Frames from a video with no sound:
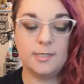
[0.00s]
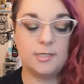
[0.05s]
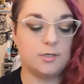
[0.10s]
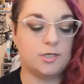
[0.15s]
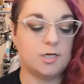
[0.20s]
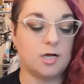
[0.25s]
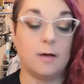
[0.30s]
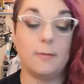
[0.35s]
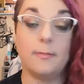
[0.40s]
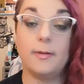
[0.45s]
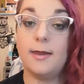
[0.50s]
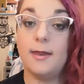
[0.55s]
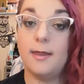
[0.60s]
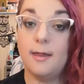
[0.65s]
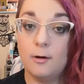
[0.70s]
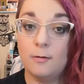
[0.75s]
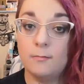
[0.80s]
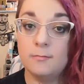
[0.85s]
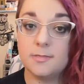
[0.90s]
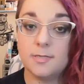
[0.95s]
to shop at a
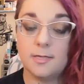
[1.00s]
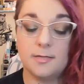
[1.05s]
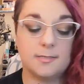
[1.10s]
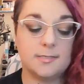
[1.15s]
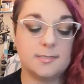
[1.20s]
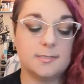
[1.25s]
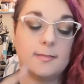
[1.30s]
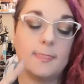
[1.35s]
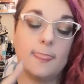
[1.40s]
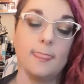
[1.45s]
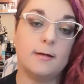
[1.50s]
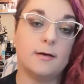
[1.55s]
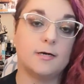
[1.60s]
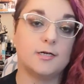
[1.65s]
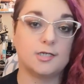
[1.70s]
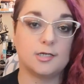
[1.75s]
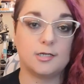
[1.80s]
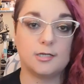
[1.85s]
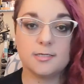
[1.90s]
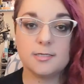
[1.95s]
HomeSense,
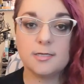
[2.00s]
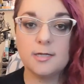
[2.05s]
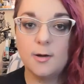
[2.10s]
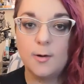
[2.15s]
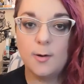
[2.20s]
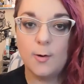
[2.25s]
Marshalls,